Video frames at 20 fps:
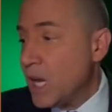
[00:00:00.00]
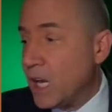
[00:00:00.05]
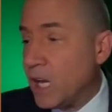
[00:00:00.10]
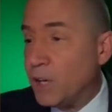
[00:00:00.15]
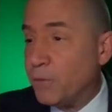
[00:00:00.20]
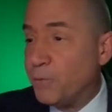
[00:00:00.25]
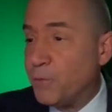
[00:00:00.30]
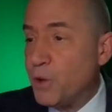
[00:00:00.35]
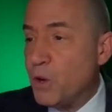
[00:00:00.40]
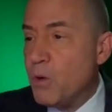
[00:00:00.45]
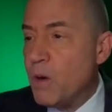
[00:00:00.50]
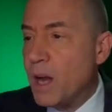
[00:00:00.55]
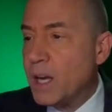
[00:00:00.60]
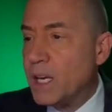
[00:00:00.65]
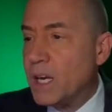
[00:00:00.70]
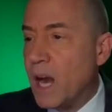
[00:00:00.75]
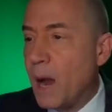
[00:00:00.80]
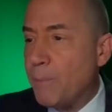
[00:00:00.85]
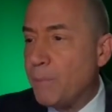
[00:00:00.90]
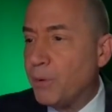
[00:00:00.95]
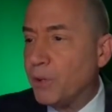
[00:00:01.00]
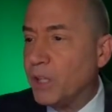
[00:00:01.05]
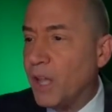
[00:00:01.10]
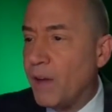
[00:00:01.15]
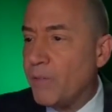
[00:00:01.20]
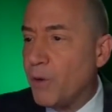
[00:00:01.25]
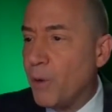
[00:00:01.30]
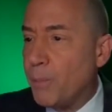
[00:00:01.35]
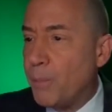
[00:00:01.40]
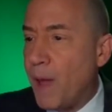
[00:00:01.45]
if you had an upper
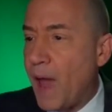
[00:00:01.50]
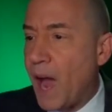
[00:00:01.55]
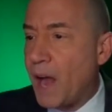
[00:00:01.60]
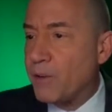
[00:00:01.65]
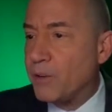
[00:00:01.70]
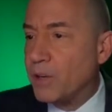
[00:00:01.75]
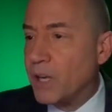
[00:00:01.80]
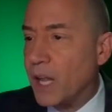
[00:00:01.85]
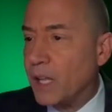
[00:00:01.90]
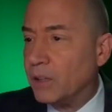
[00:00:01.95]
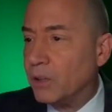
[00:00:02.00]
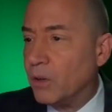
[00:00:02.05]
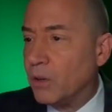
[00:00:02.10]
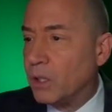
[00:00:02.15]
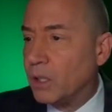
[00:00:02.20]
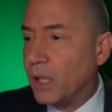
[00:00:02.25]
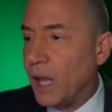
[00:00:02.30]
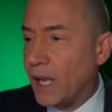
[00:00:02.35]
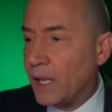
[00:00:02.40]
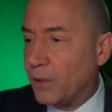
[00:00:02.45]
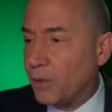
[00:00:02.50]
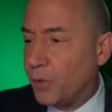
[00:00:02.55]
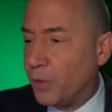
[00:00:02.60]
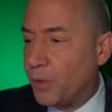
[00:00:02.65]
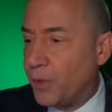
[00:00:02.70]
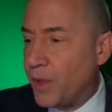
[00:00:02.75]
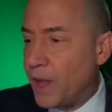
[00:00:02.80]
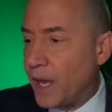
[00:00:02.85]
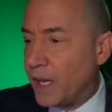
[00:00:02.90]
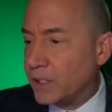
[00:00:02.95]
level pattern that looked like
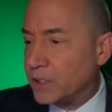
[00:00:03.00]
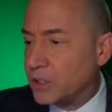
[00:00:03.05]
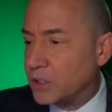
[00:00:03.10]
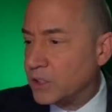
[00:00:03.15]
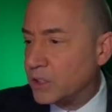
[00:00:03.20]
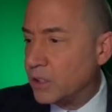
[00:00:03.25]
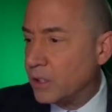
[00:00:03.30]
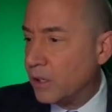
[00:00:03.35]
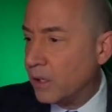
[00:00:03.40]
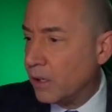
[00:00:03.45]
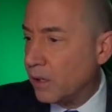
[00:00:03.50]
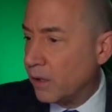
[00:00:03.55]
this,